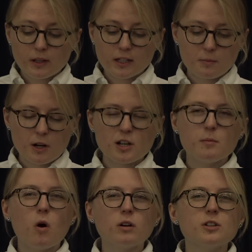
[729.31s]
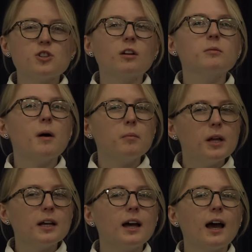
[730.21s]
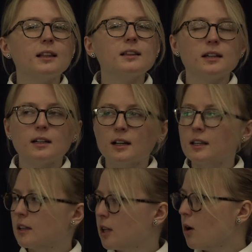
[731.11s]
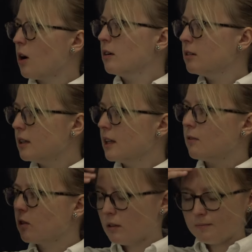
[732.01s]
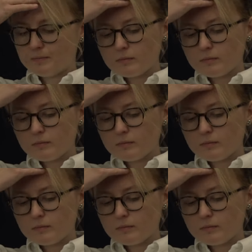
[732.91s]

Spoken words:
especially among the general public and the kind of lower level